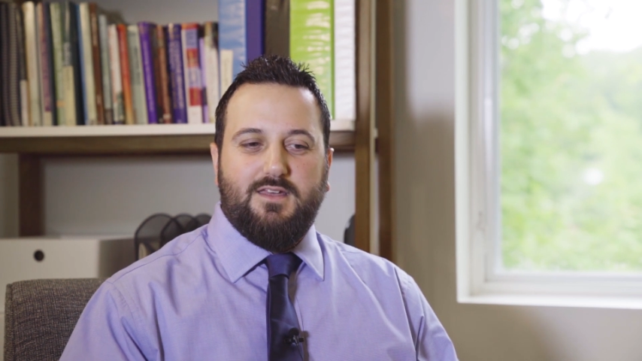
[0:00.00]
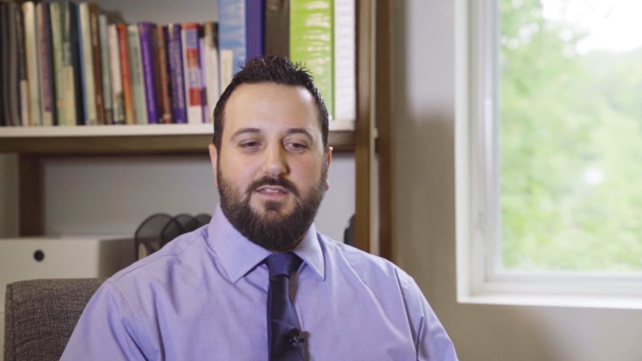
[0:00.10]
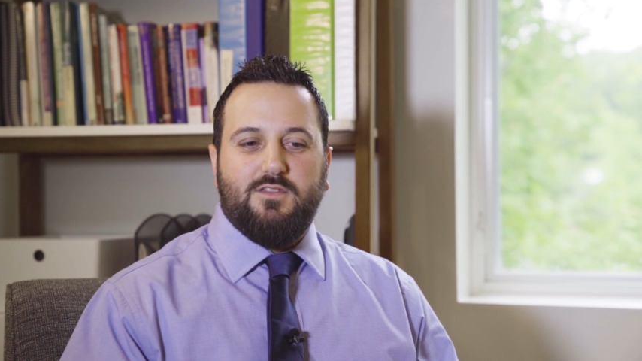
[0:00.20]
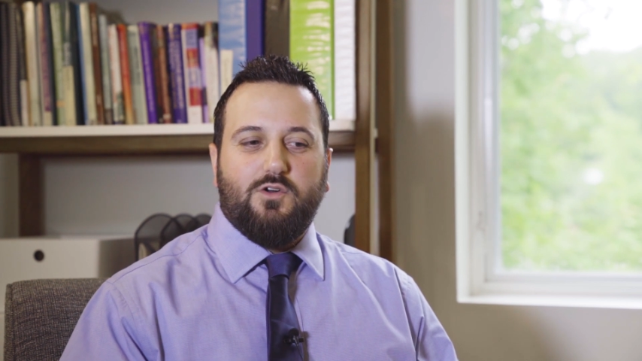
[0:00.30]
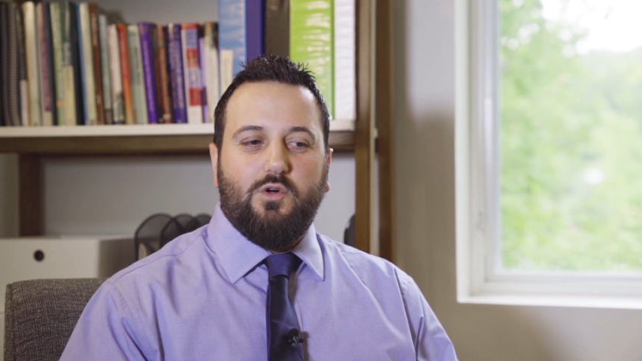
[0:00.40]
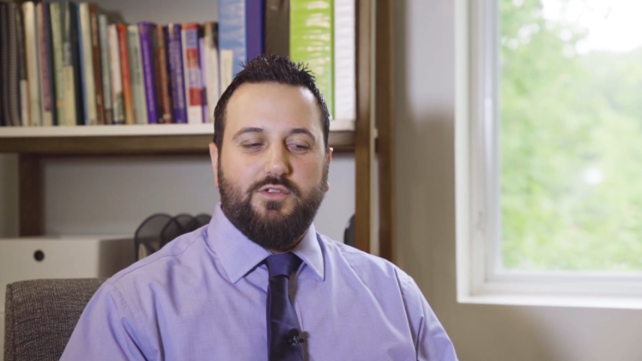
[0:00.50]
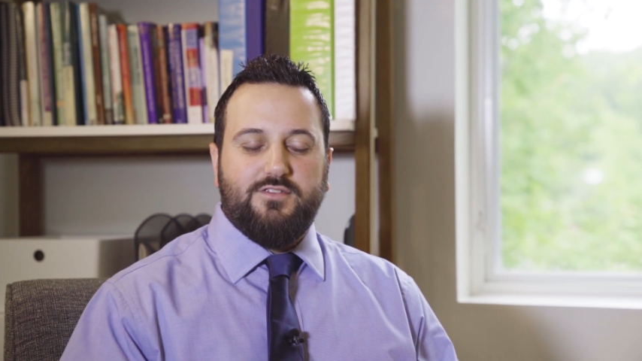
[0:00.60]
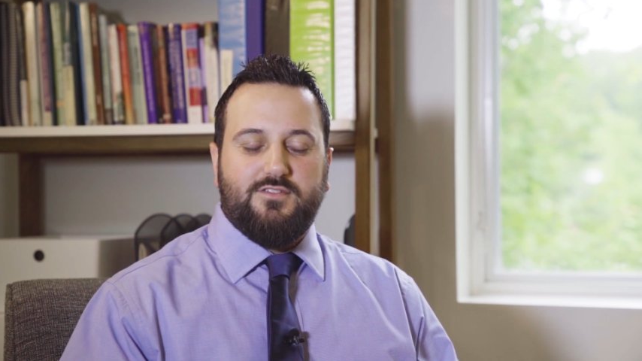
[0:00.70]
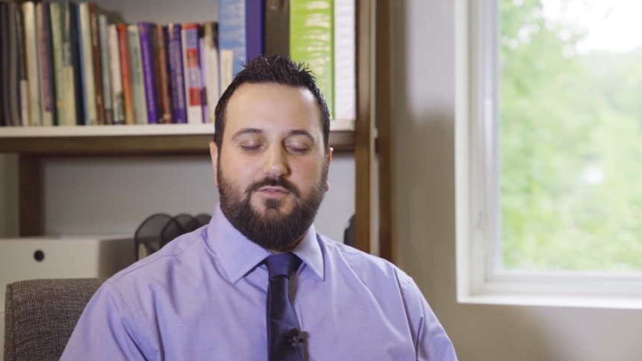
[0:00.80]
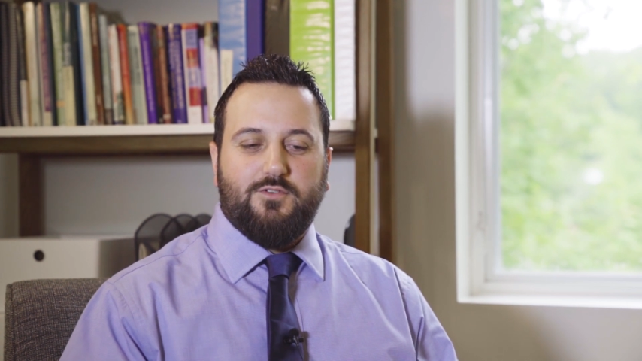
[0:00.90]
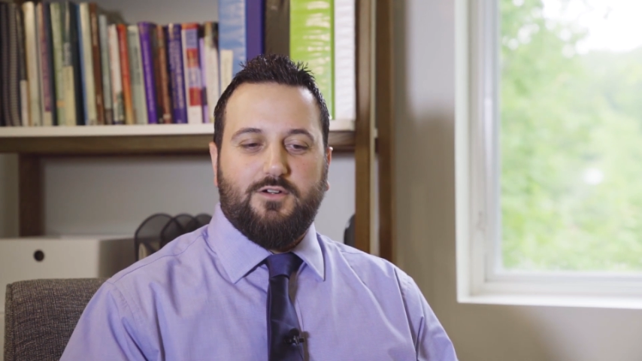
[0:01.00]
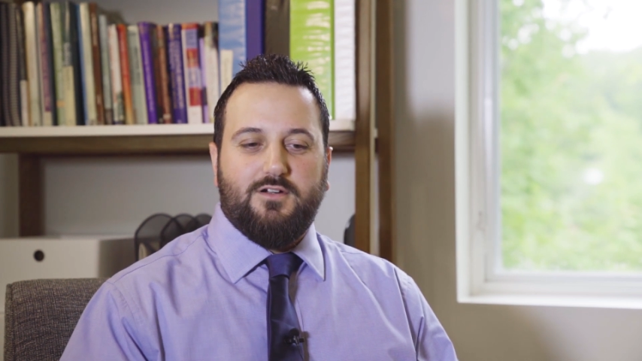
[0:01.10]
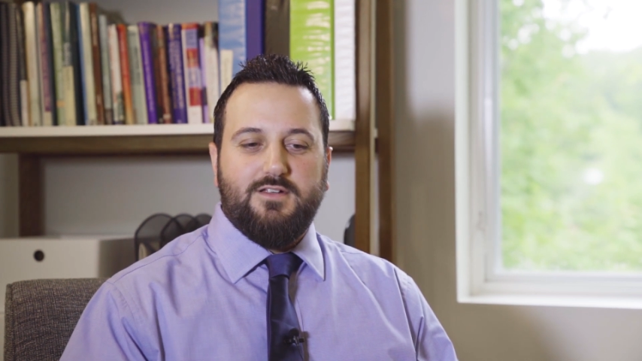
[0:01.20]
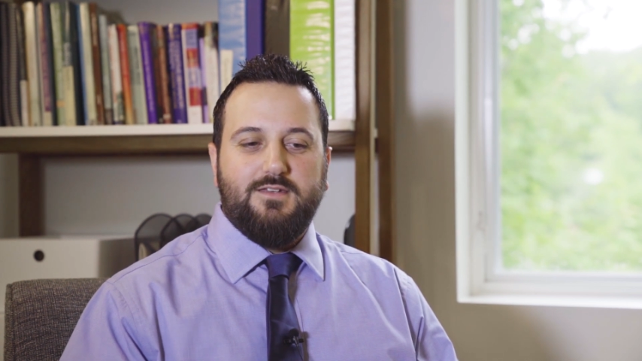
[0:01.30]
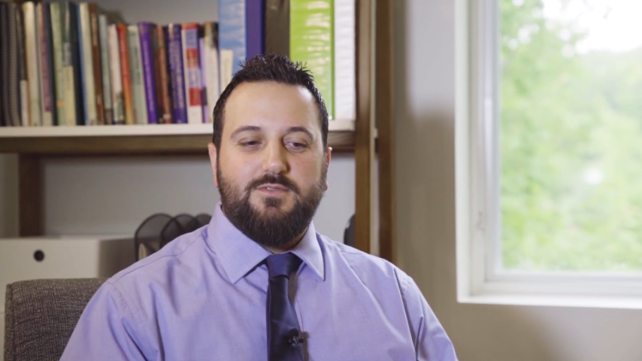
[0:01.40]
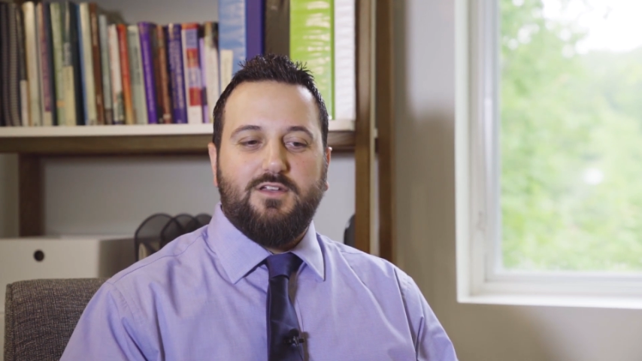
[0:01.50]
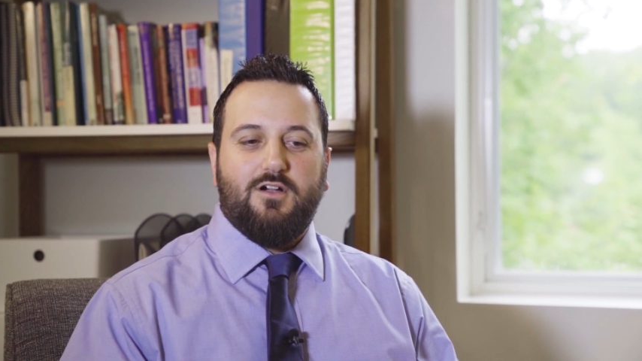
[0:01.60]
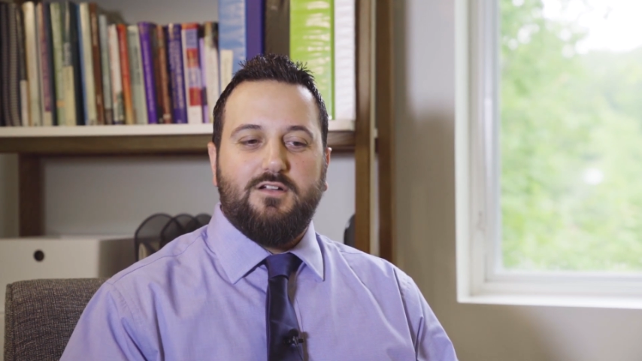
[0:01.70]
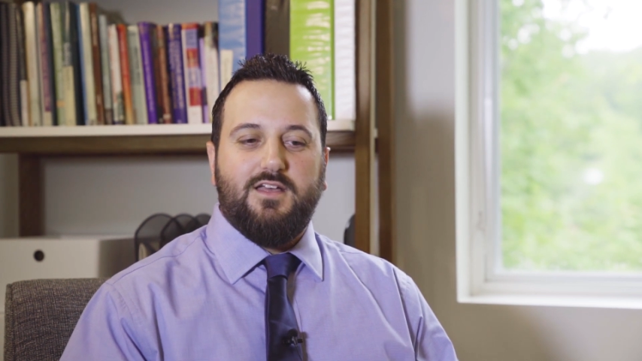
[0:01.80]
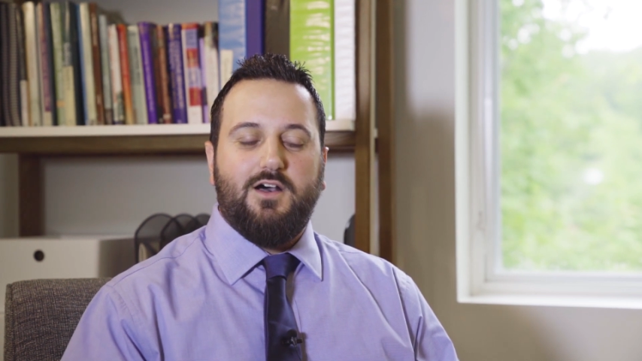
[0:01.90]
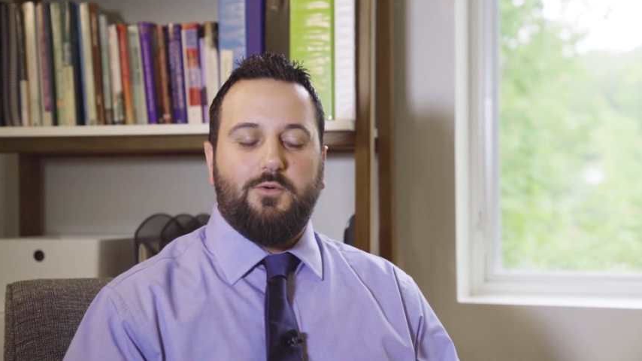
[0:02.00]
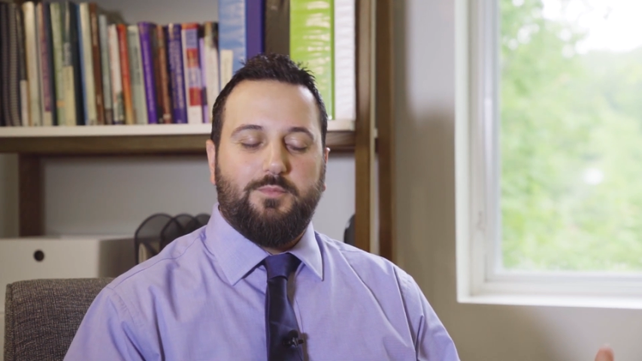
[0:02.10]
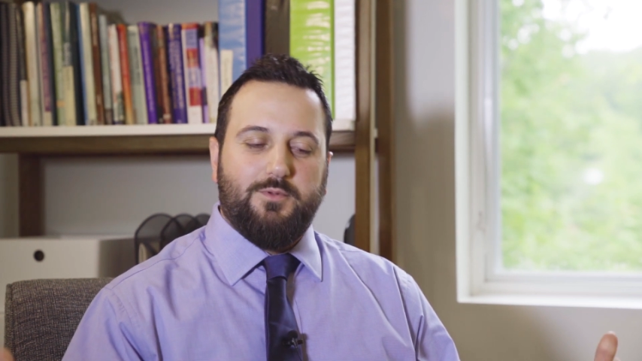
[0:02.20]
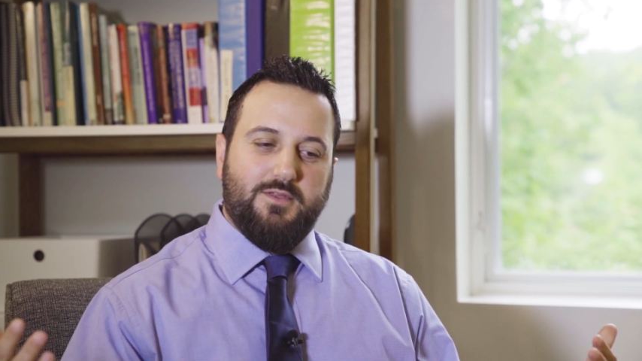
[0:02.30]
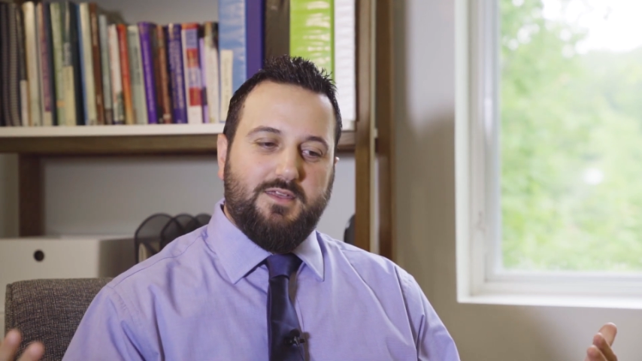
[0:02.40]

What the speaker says: and the goal is for EMDR to help